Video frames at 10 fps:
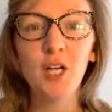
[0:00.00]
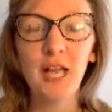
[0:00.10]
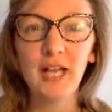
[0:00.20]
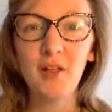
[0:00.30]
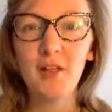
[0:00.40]

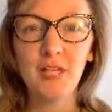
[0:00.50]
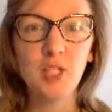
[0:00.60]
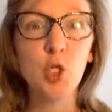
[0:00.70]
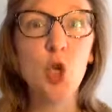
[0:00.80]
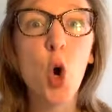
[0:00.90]
like,
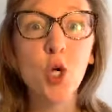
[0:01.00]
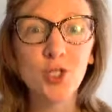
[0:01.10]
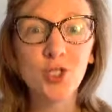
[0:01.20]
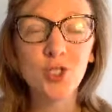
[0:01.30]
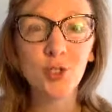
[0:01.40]
it's
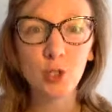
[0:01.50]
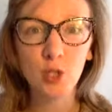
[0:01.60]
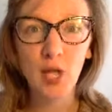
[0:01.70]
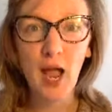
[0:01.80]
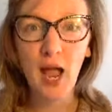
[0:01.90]
not
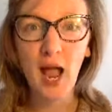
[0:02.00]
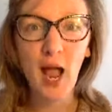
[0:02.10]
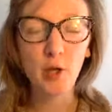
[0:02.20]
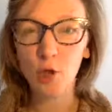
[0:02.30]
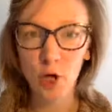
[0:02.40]

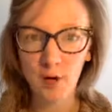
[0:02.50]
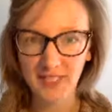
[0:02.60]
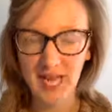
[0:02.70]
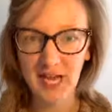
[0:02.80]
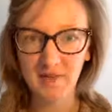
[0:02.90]
how you
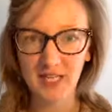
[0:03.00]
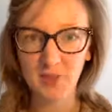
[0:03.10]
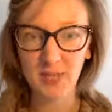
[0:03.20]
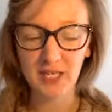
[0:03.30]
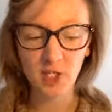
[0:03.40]
craft an
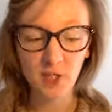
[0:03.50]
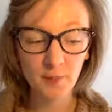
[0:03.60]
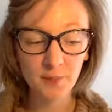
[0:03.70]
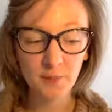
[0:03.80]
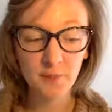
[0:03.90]
elevator pitch.
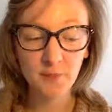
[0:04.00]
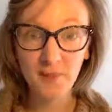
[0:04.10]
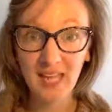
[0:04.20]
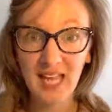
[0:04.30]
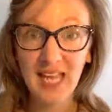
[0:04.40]

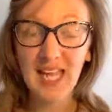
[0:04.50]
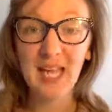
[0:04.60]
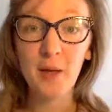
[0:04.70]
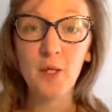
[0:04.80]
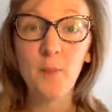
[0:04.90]

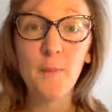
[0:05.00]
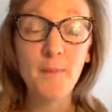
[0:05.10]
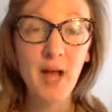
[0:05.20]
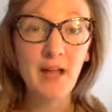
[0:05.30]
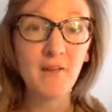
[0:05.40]
It
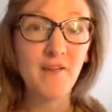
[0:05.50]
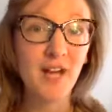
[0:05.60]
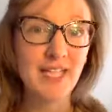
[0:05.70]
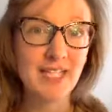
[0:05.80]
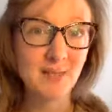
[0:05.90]
might
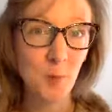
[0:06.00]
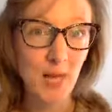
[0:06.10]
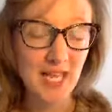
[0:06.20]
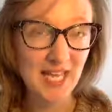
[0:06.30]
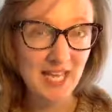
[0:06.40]
find its
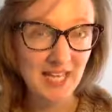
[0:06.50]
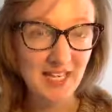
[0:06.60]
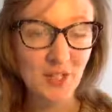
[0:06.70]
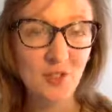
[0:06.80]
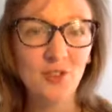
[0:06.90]
way
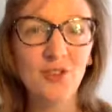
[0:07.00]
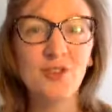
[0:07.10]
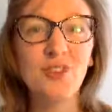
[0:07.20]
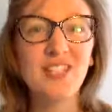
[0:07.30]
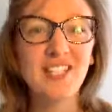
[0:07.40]
in
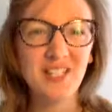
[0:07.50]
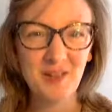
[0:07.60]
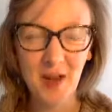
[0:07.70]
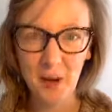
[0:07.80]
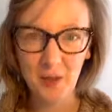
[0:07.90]

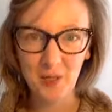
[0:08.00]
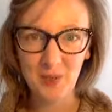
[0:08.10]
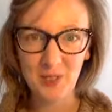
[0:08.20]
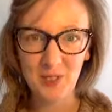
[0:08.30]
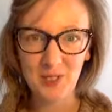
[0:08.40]
to how you
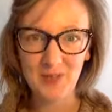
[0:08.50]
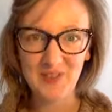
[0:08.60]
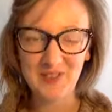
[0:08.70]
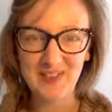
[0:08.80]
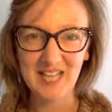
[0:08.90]

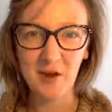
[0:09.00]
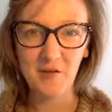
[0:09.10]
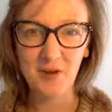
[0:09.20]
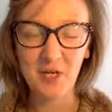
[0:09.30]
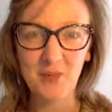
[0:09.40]
introduce
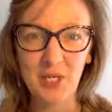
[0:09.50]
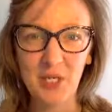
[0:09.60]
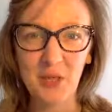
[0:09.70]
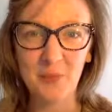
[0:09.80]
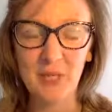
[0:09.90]
yourself when you
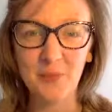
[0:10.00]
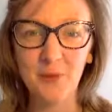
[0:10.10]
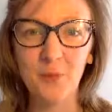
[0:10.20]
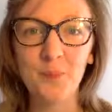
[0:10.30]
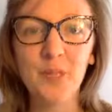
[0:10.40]
meet new
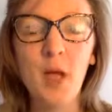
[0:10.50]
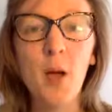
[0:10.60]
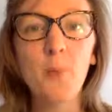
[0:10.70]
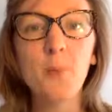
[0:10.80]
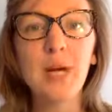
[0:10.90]
people,
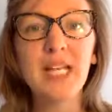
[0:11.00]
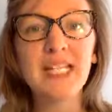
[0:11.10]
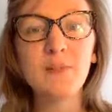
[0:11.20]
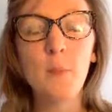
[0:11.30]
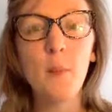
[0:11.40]
but
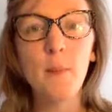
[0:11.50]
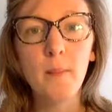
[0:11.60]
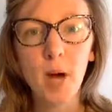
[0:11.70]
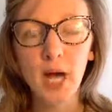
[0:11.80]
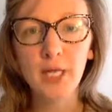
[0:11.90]
it's
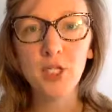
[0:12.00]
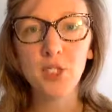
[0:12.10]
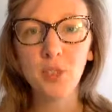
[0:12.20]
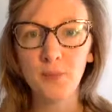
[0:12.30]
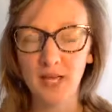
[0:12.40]

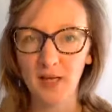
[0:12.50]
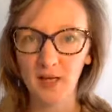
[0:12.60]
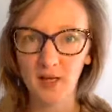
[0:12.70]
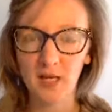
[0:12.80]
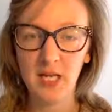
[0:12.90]
much
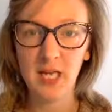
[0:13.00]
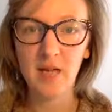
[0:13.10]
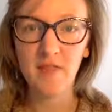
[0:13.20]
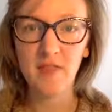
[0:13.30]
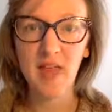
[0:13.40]
bigger
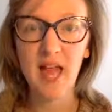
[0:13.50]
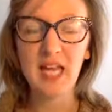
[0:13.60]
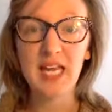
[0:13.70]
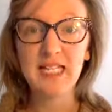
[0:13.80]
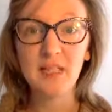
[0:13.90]
than that.
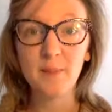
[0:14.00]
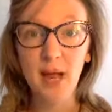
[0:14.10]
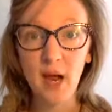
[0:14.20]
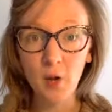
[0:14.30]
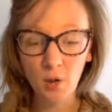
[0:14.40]
It's
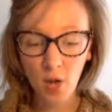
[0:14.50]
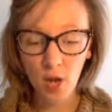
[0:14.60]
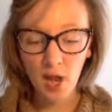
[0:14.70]
about